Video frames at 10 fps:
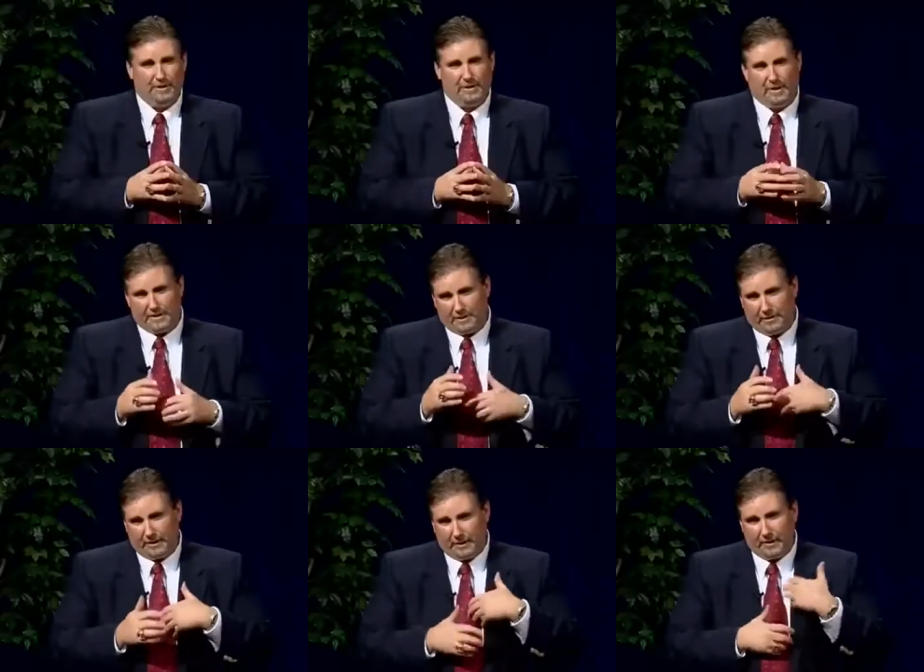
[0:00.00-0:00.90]
there's
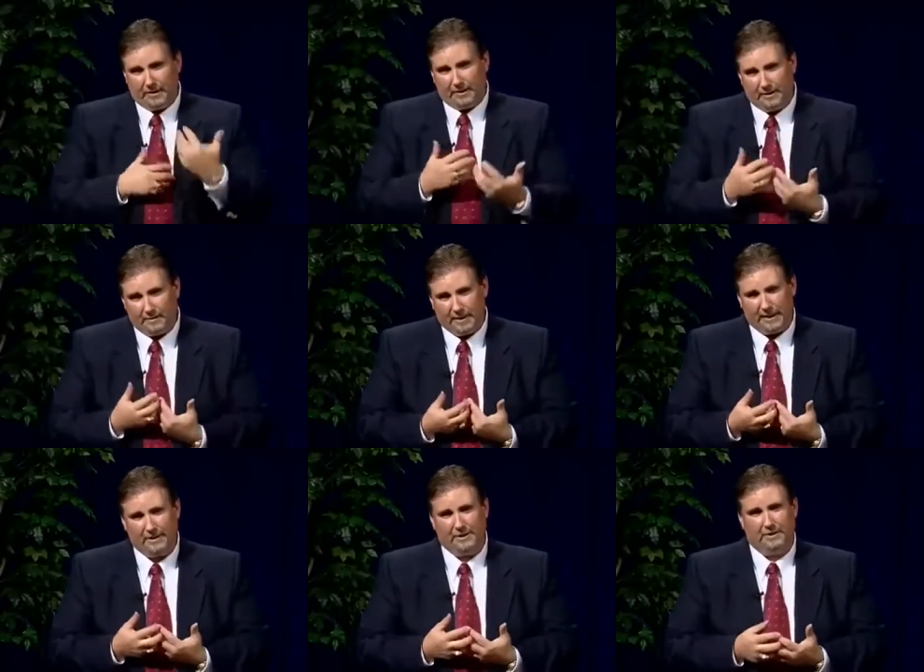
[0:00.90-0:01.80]
also an art to
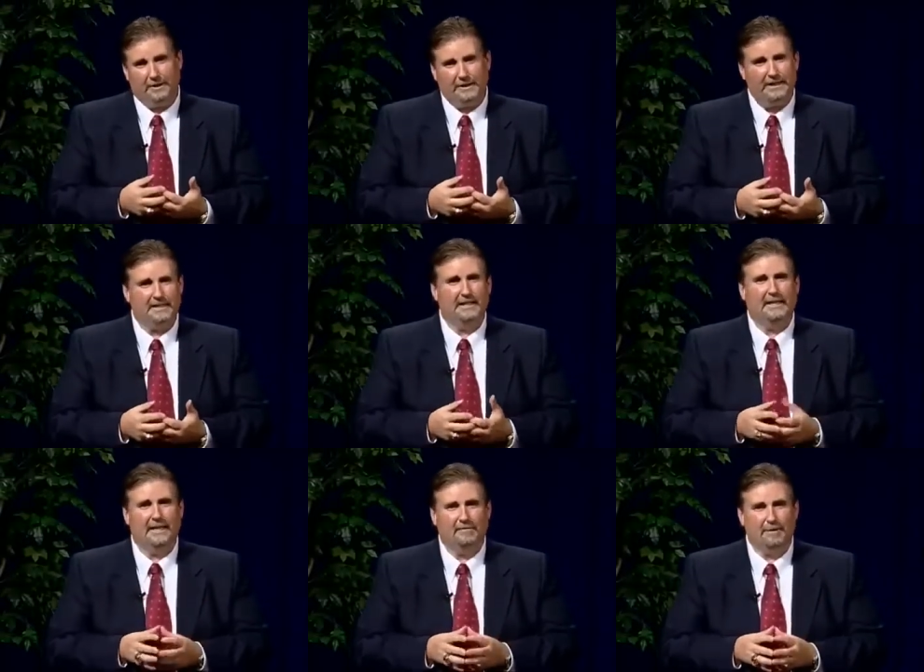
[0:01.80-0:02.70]
making sure that they
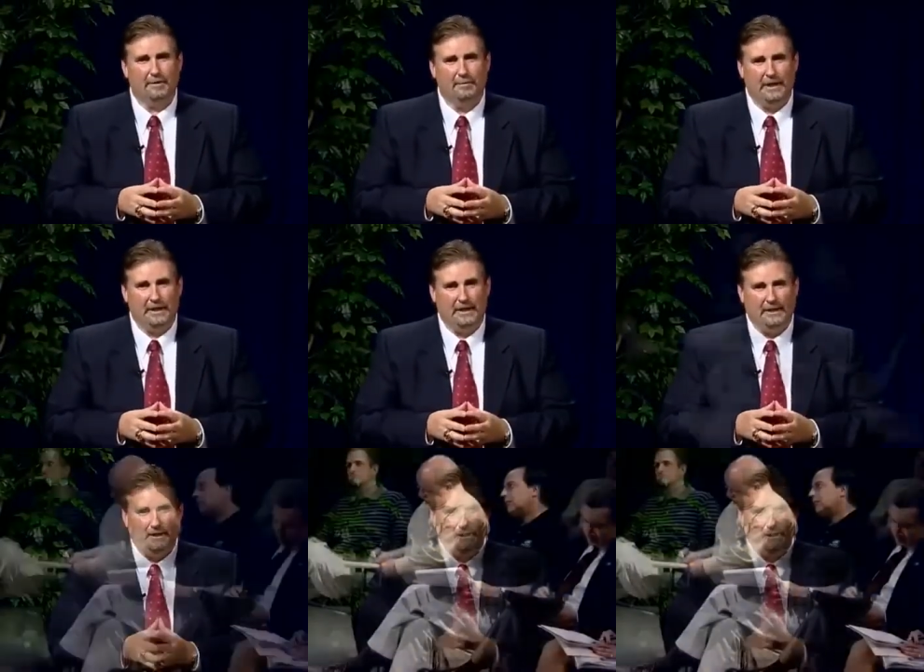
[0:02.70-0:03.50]
stay after the meeting.